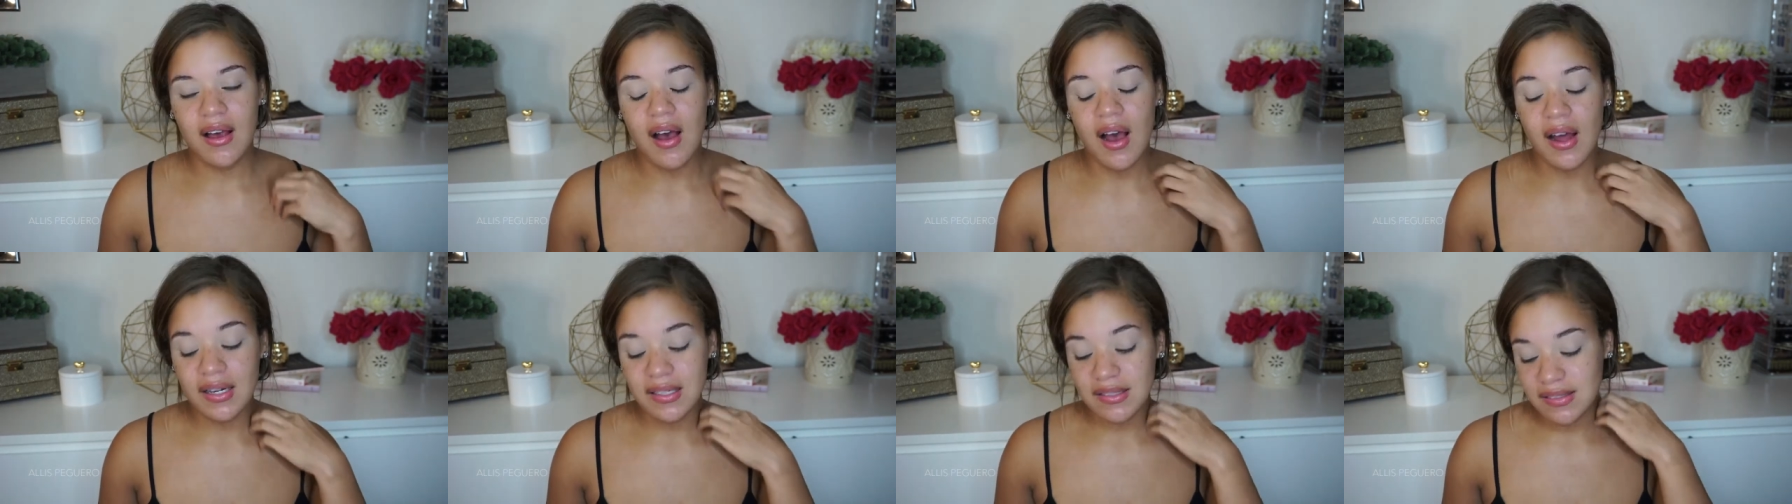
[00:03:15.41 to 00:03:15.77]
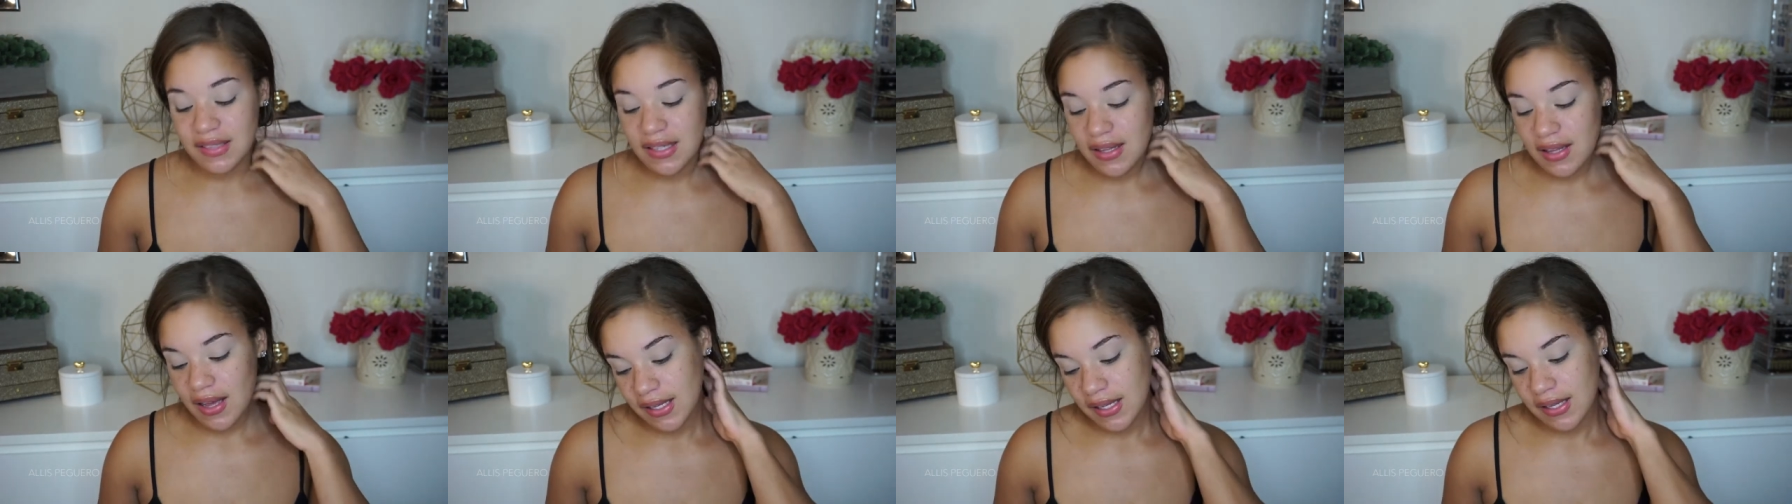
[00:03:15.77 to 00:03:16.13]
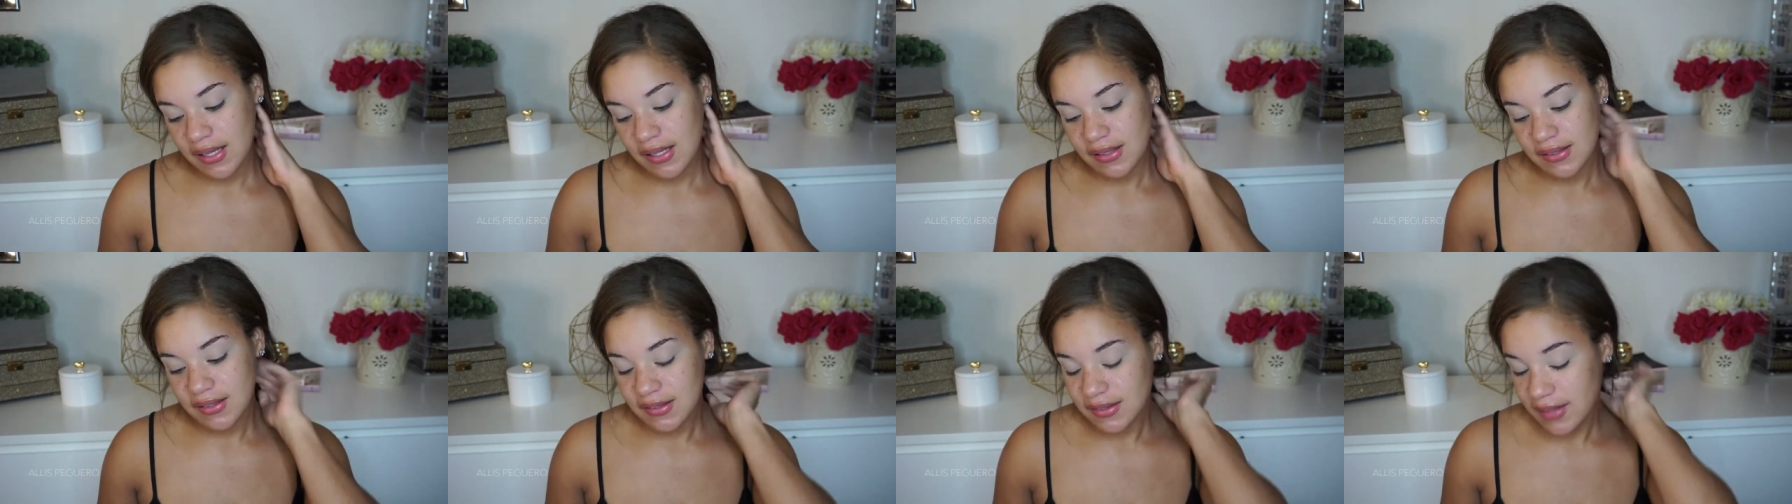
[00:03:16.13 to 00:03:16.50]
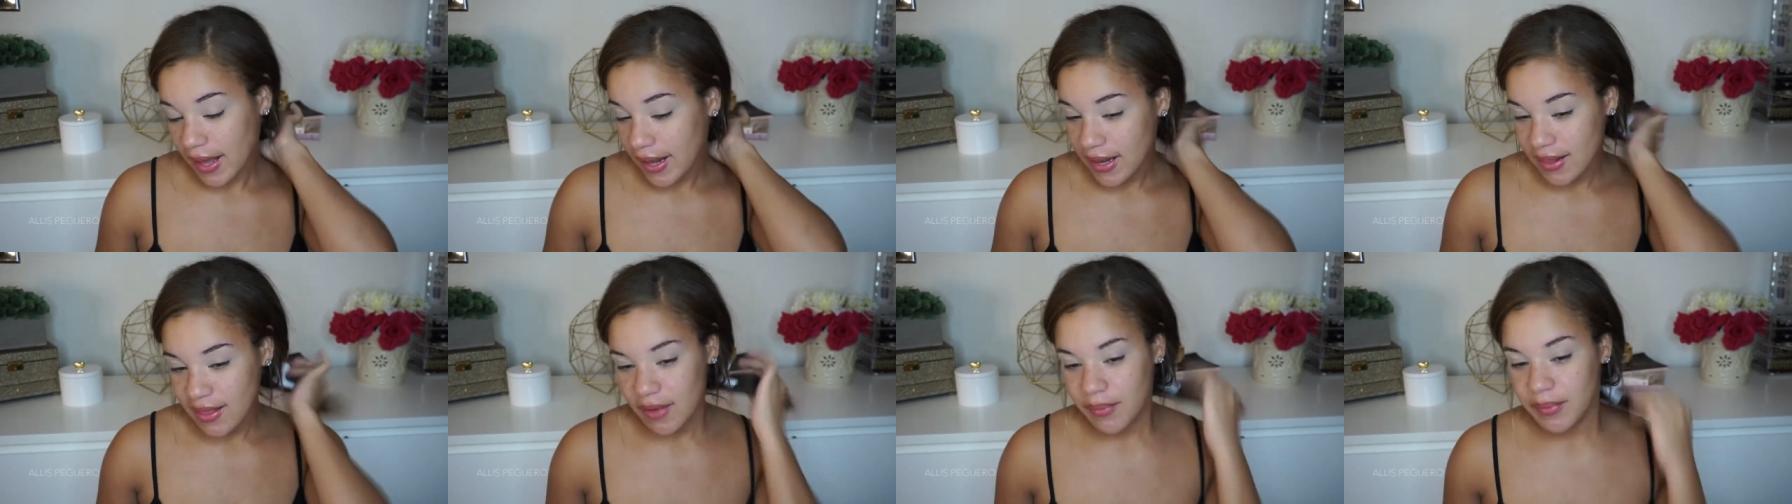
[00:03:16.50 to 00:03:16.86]
Honestly, the
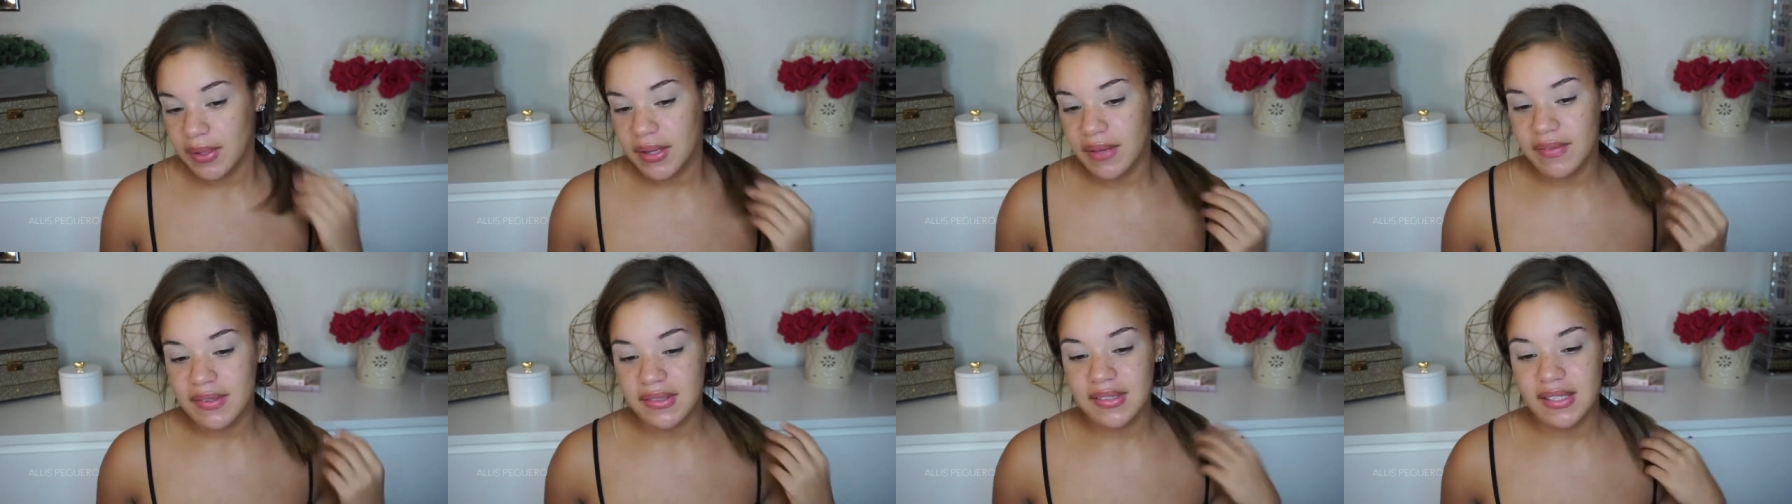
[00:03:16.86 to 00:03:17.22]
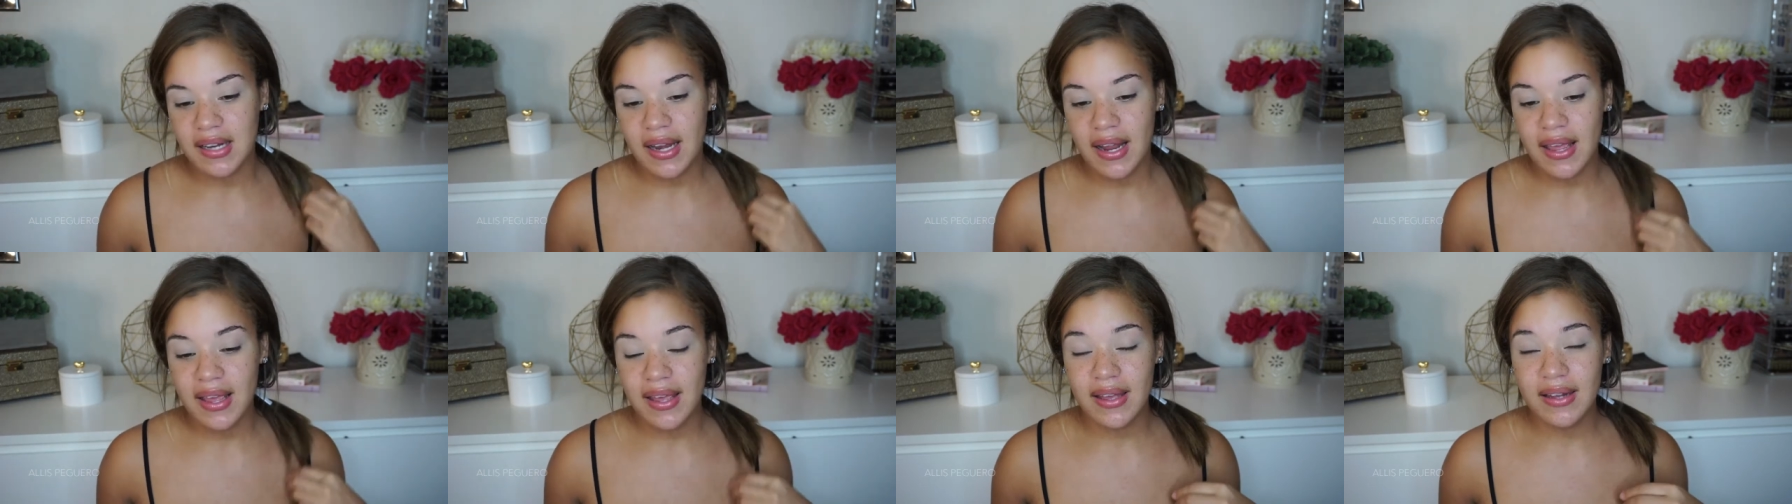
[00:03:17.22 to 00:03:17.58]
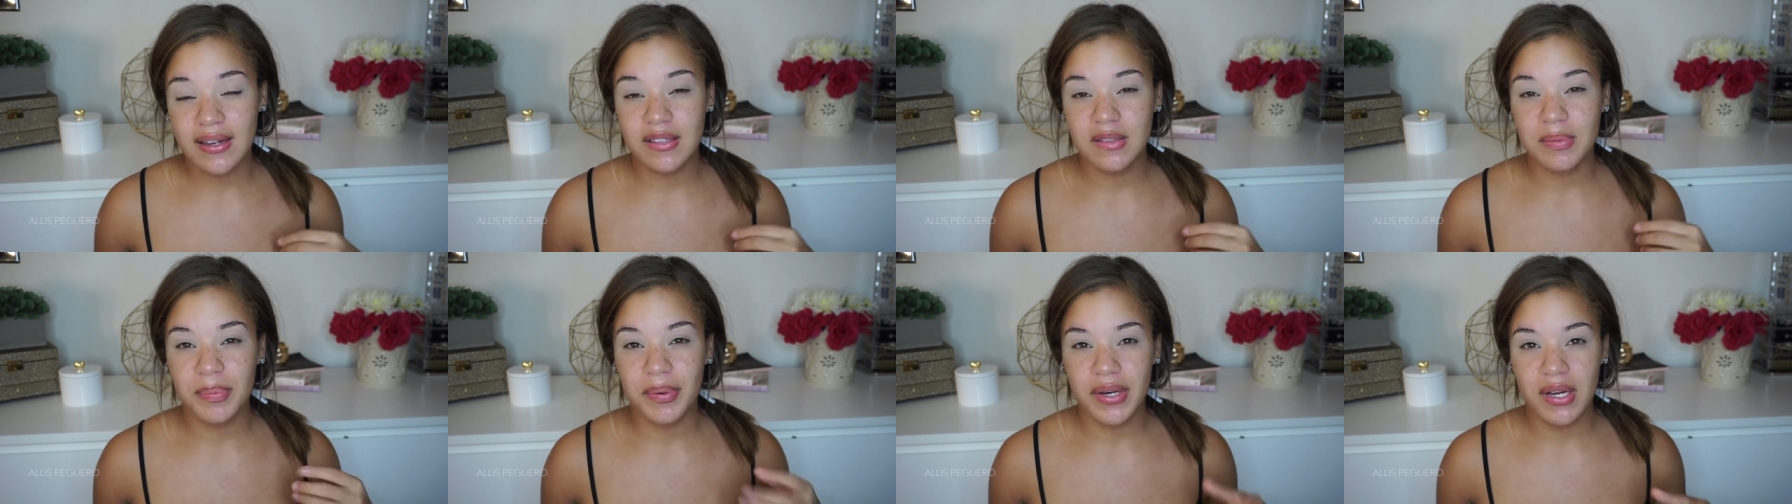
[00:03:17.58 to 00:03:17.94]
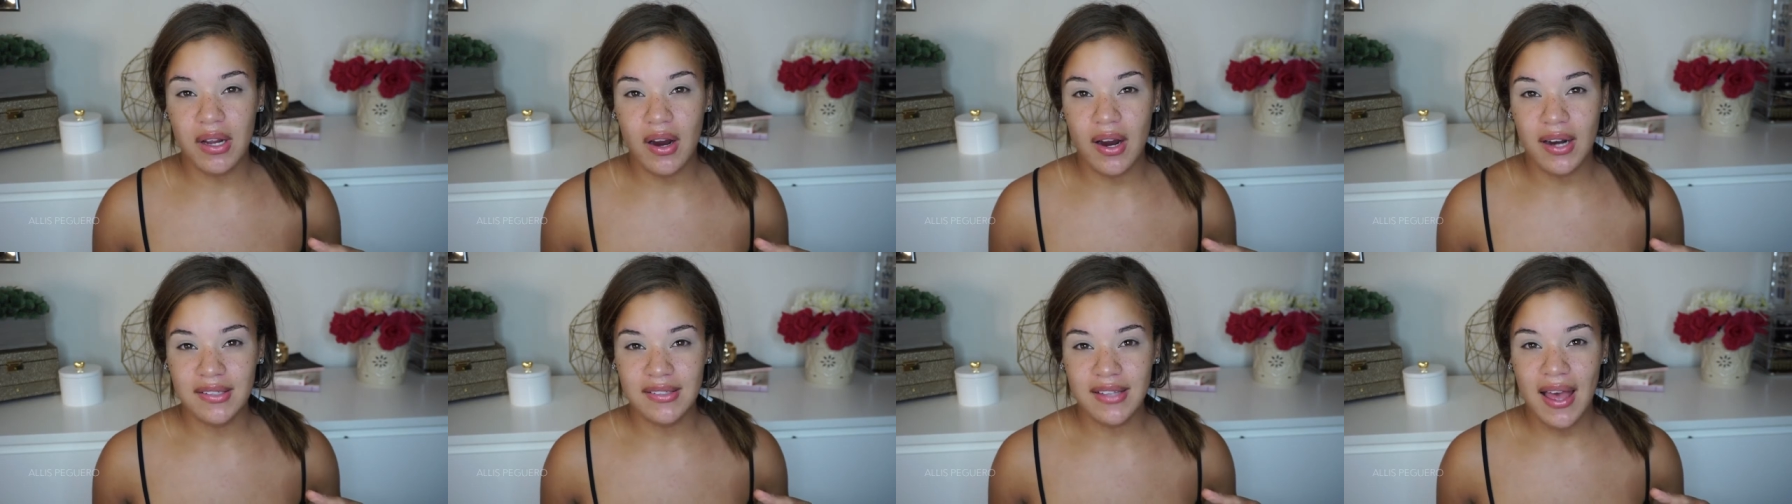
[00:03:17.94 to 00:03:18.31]
society that we live in today, it is pretty
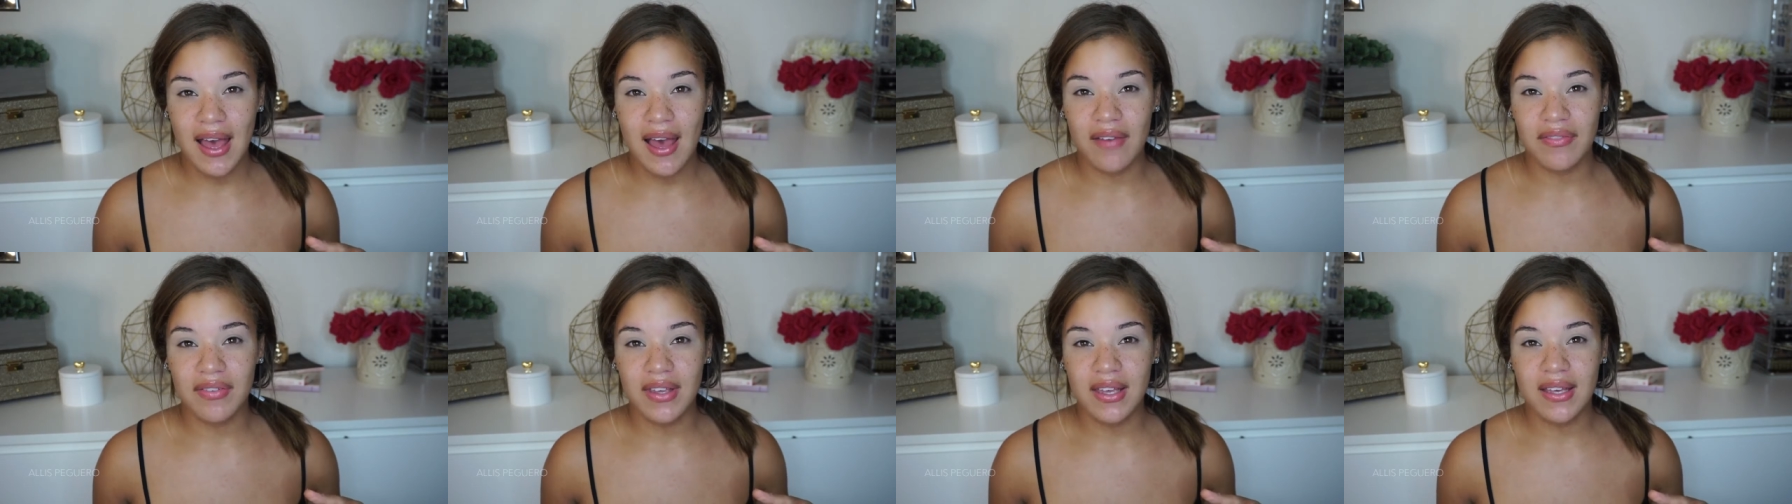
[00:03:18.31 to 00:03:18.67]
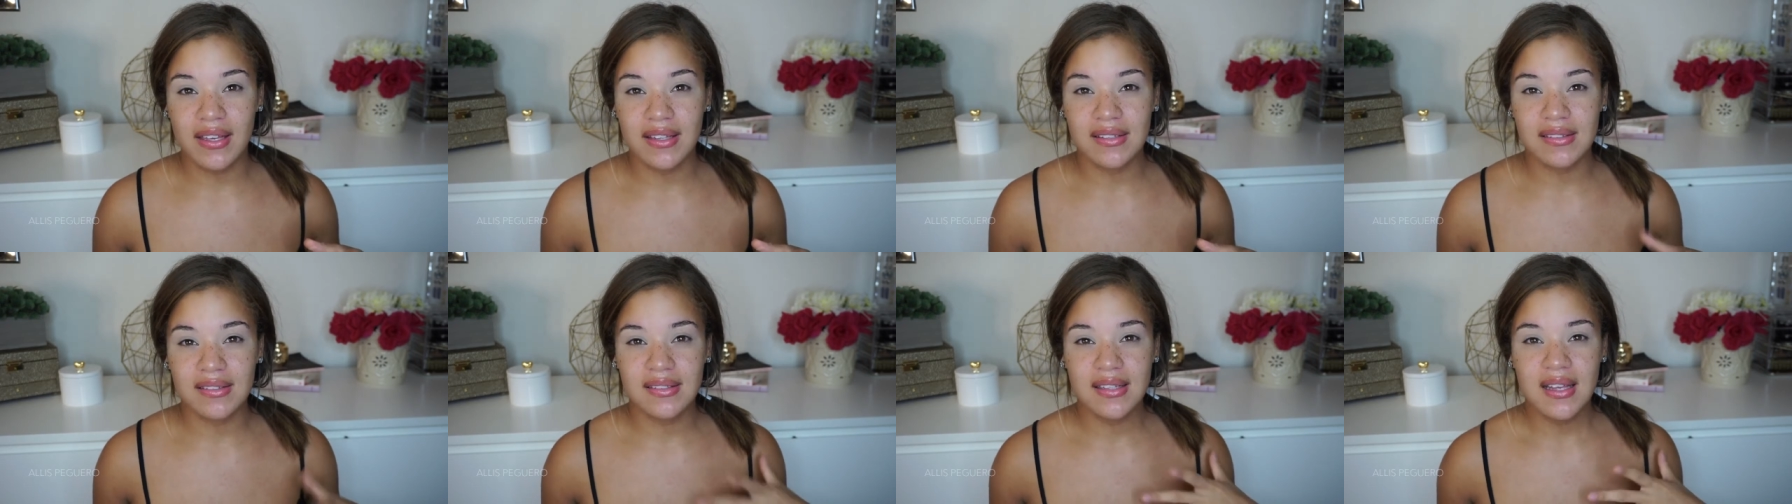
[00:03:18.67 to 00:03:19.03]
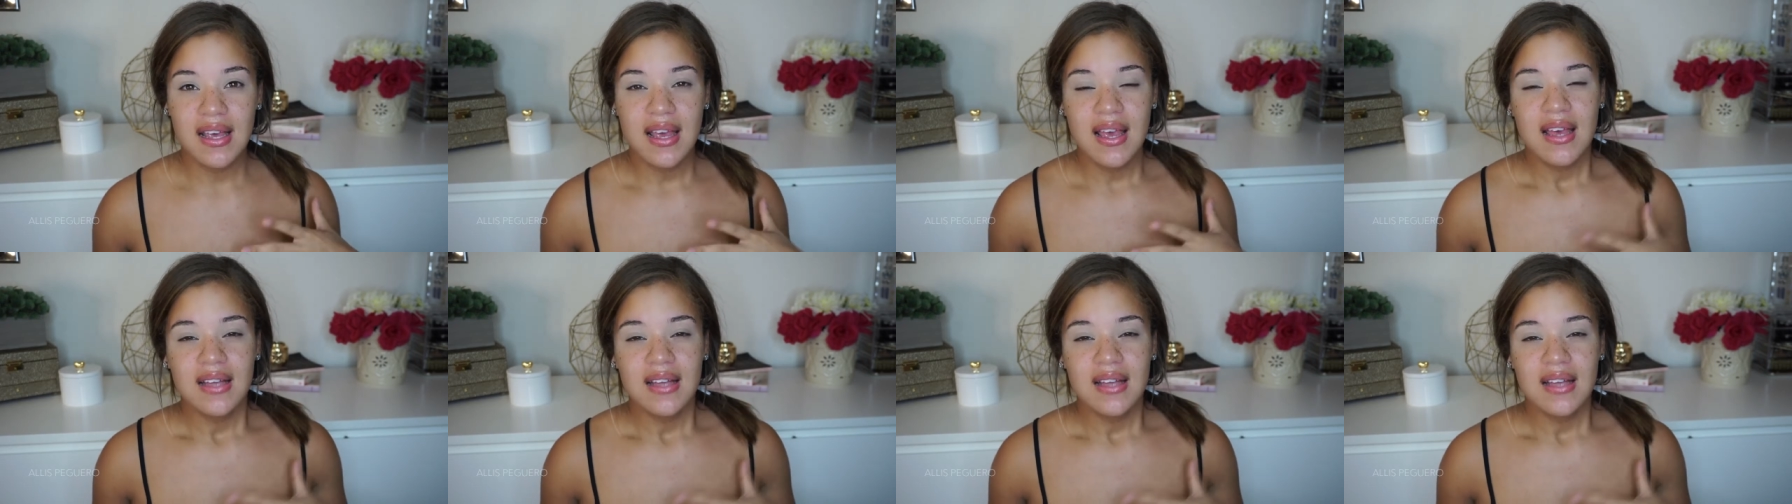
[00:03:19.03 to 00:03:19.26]
hard to have kids